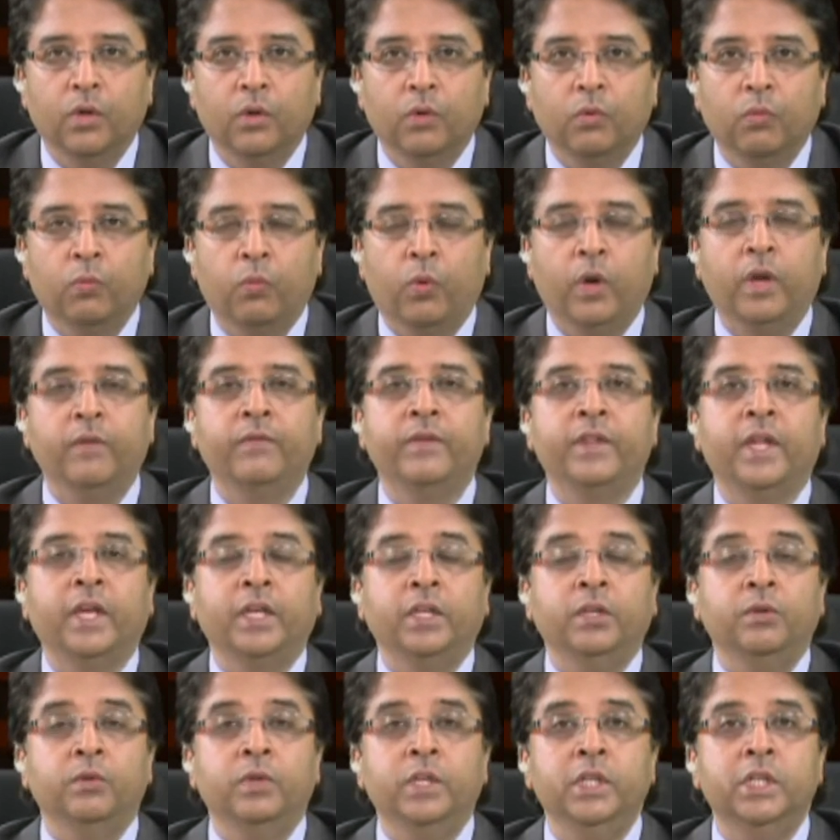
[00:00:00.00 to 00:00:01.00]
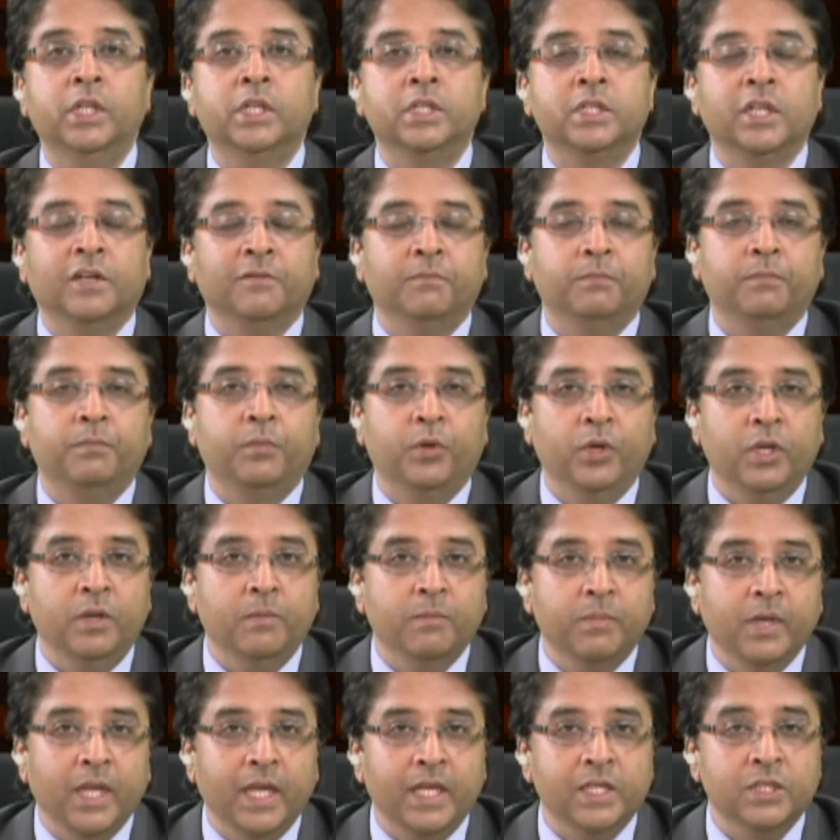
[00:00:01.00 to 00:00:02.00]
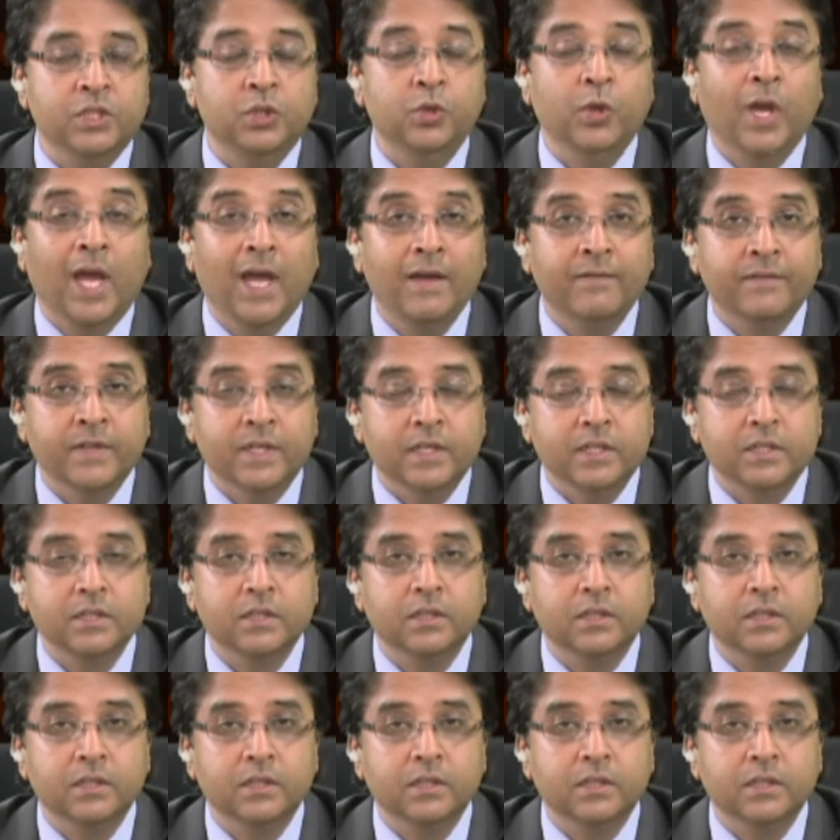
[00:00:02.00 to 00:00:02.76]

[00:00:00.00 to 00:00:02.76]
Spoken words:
whatever that you needed to have put in place, you haven't,